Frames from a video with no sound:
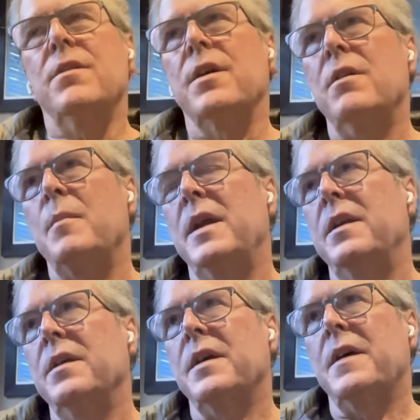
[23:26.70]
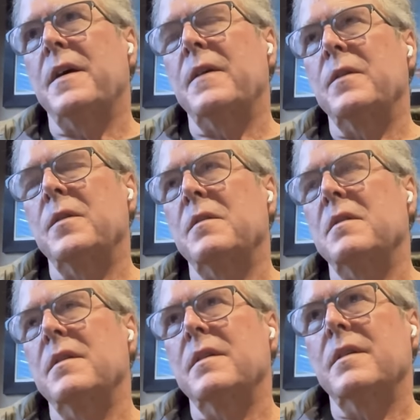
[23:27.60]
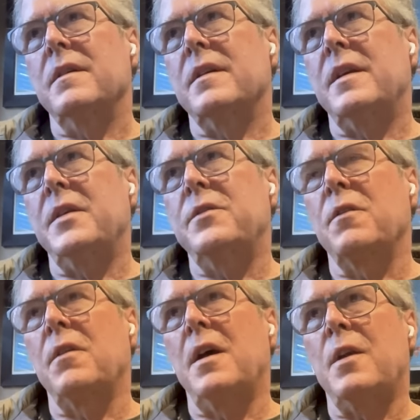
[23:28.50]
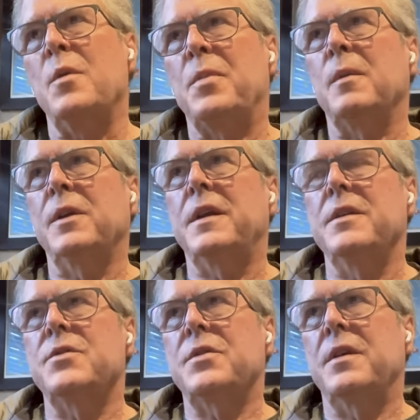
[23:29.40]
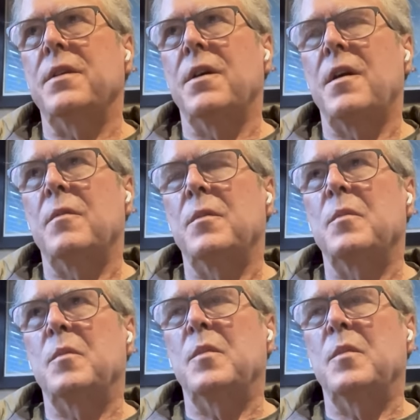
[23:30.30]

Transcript: I don't know. I mean, uh, I think there are a lot of Republicans that are